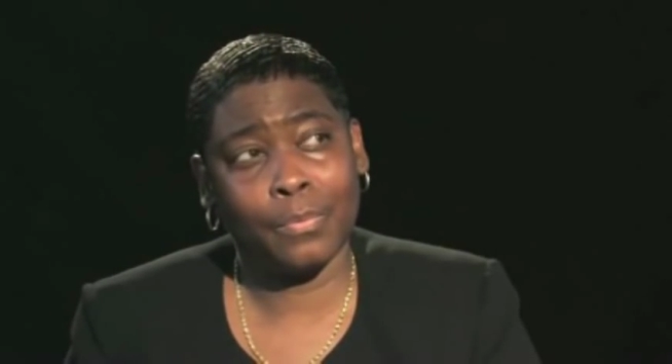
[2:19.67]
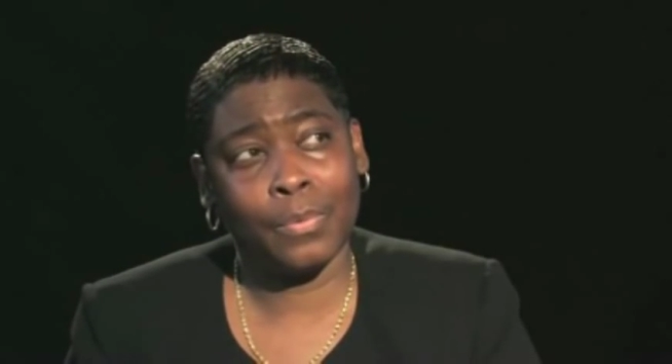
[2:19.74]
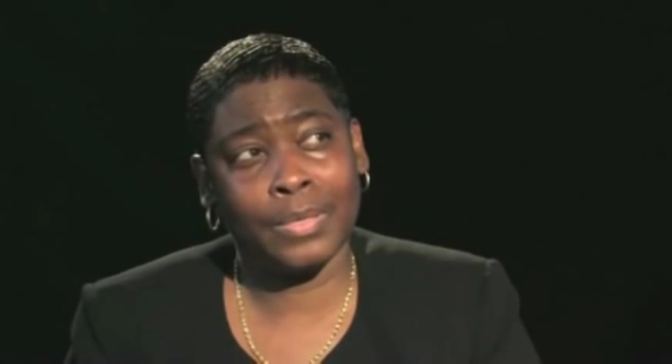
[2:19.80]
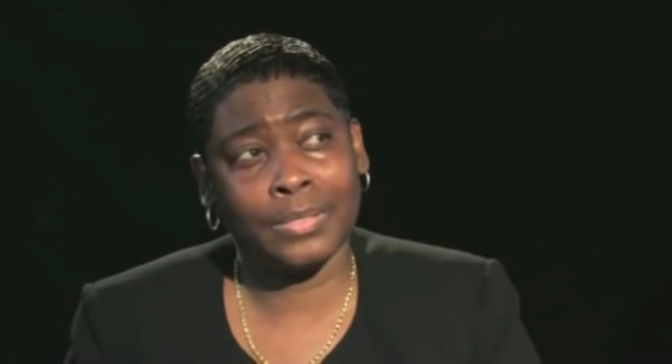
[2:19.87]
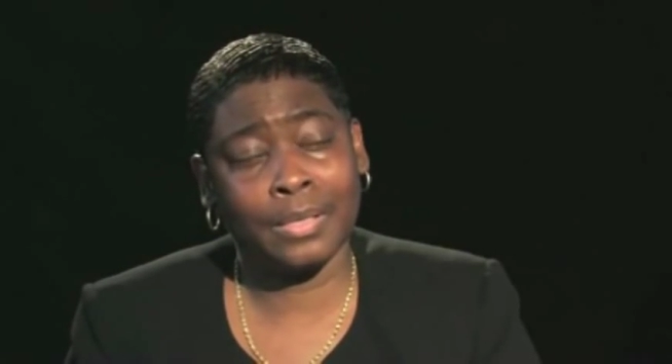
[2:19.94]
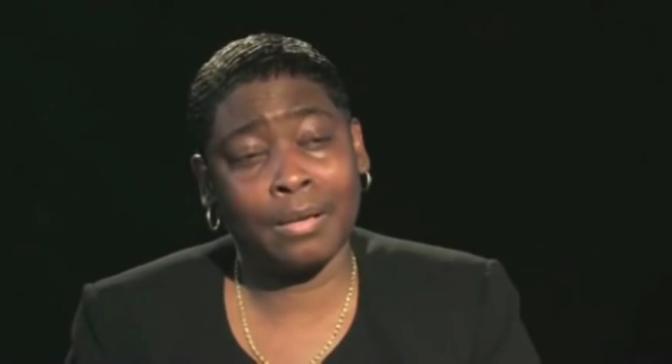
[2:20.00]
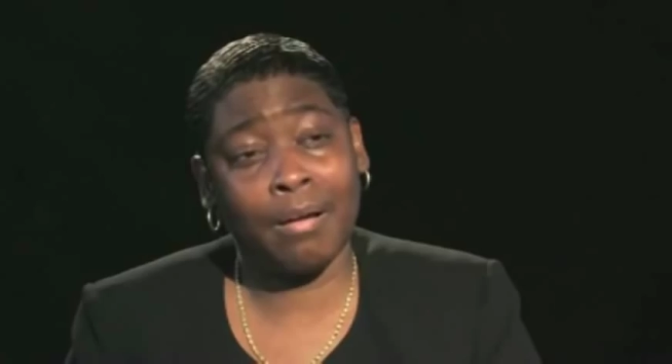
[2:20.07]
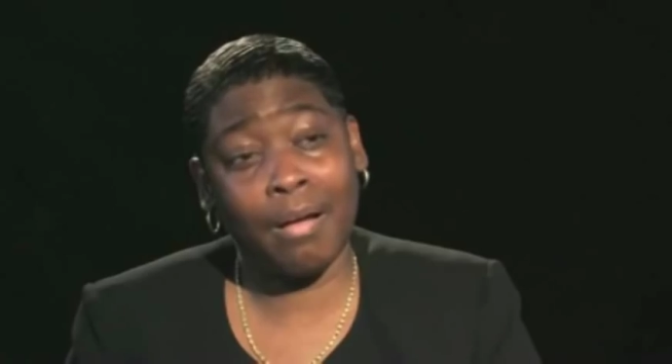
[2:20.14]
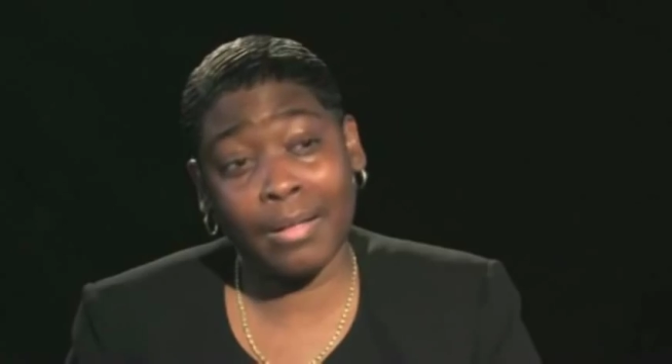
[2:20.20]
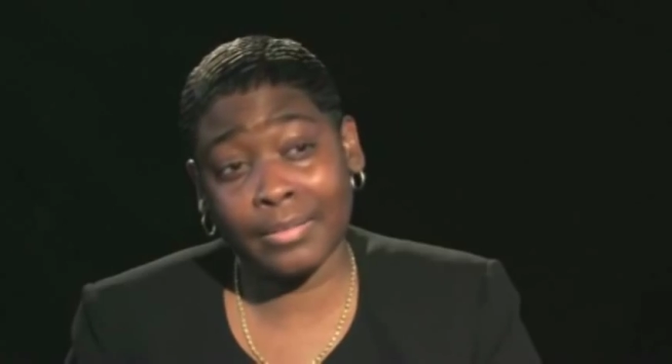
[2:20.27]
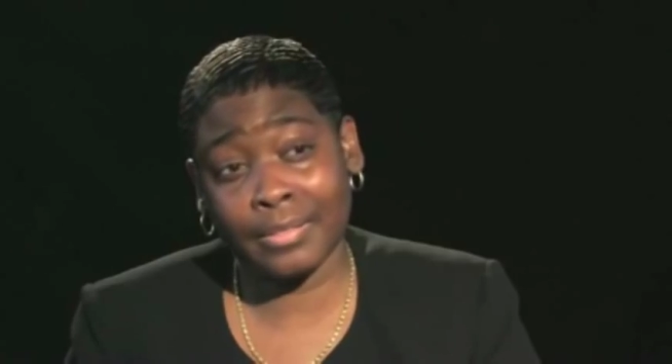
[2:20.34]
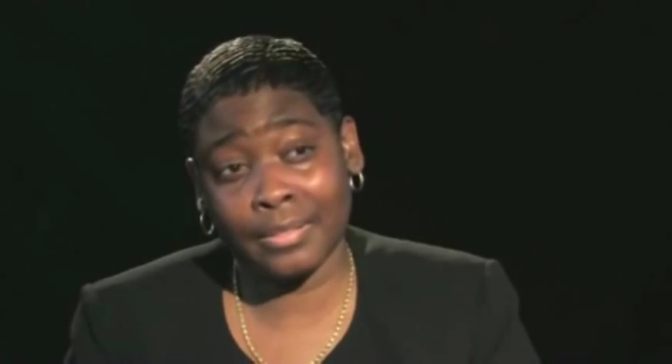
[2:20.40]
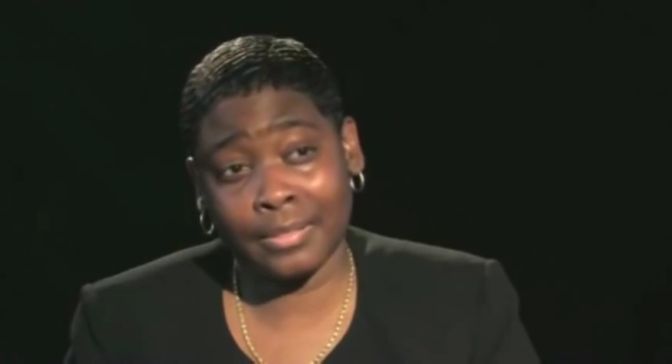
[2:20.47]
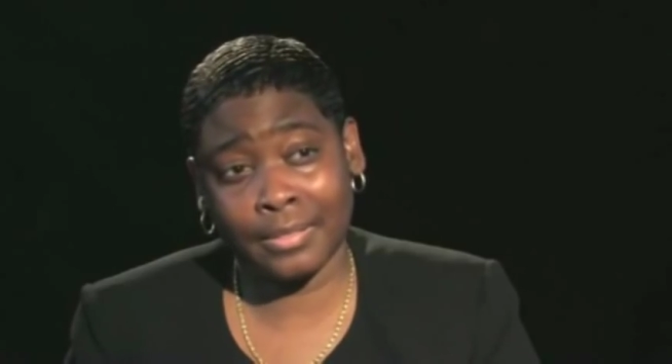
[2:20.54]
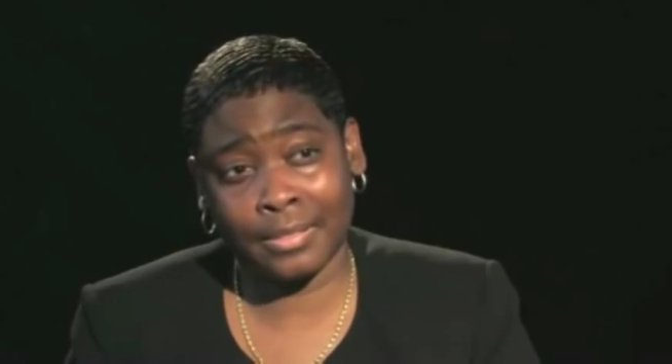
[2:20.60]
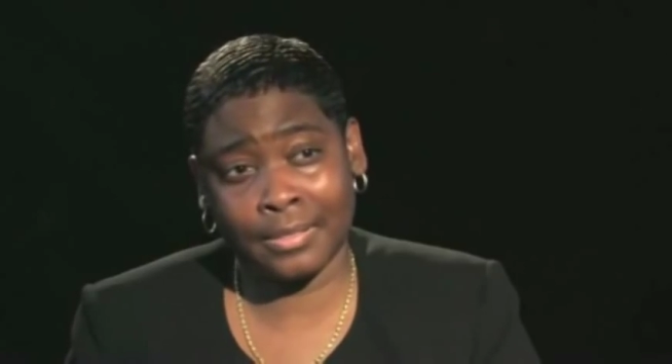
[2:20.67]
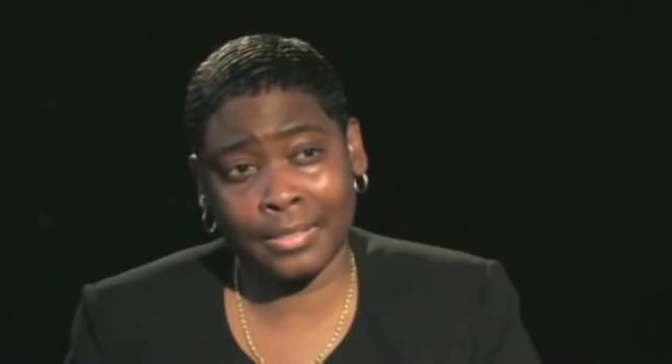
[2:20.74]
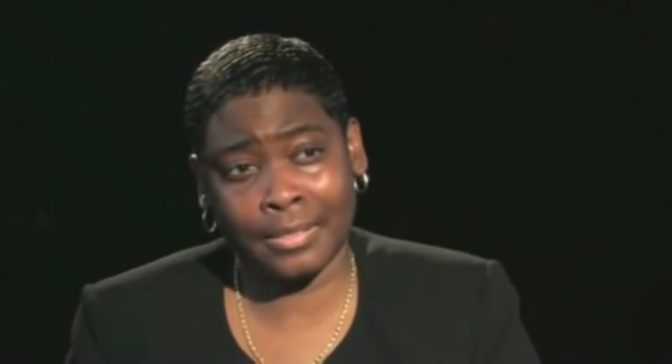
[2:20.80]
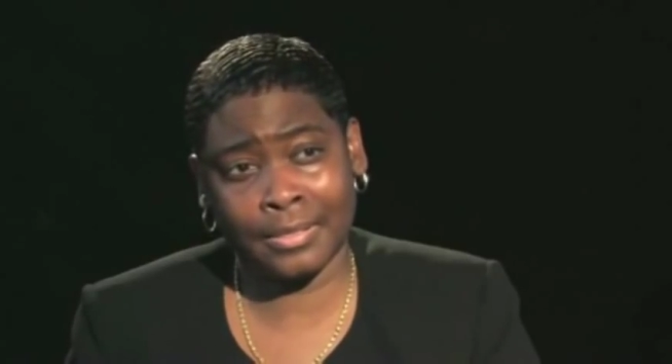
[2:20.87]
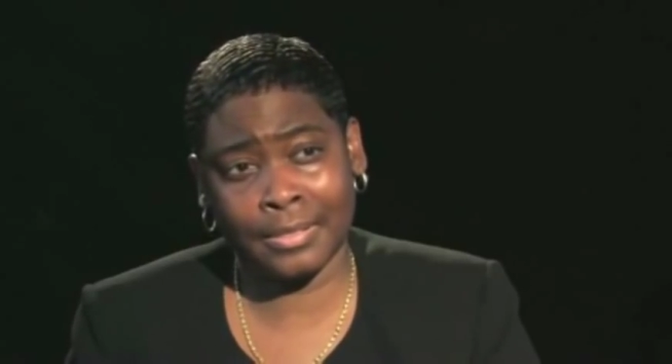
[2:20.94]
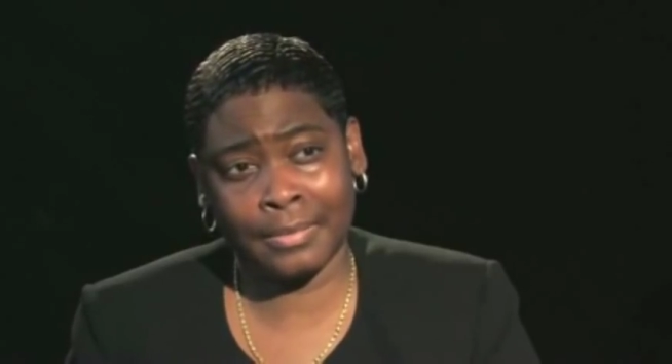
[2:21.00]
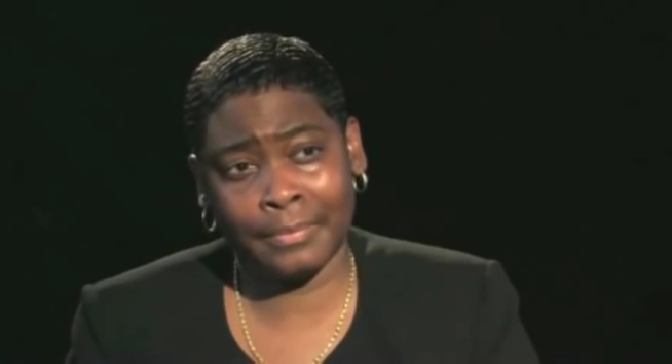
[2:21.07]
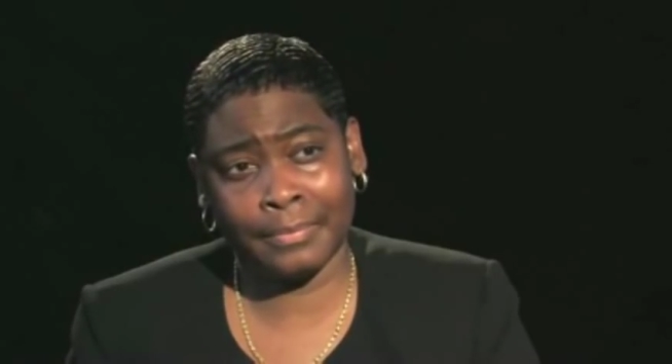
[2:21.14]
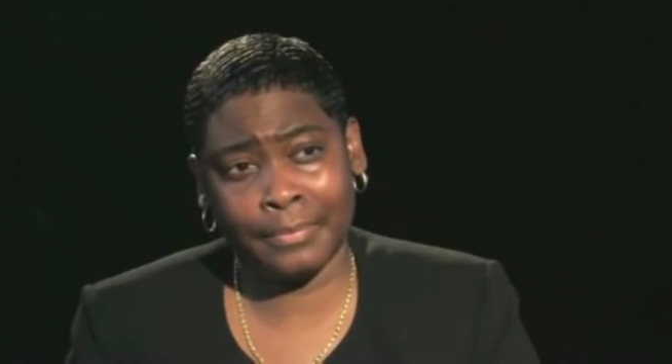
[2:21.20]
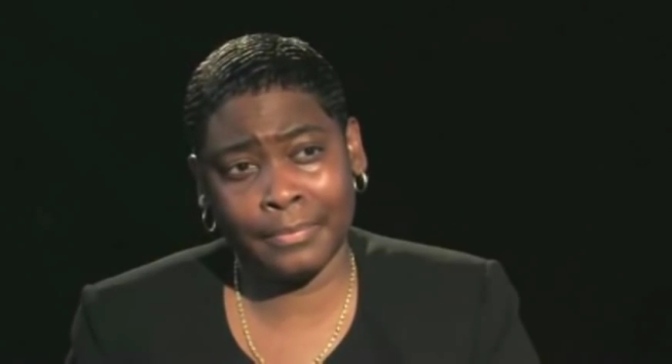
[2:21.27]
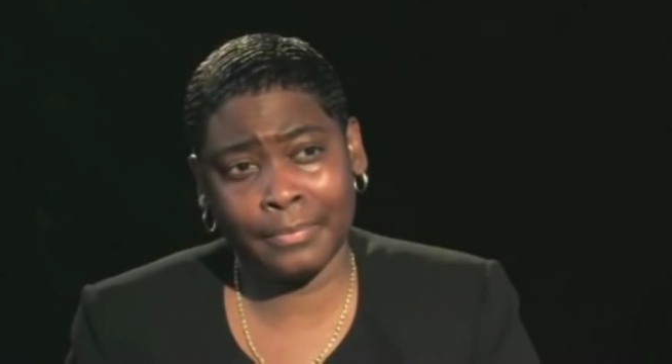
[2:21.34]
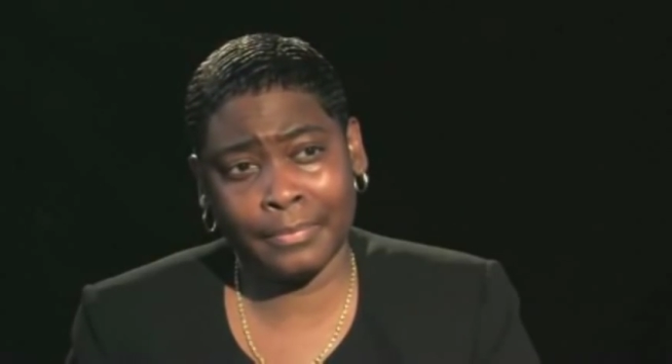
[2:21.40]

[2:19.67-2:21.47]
was a conscious decision,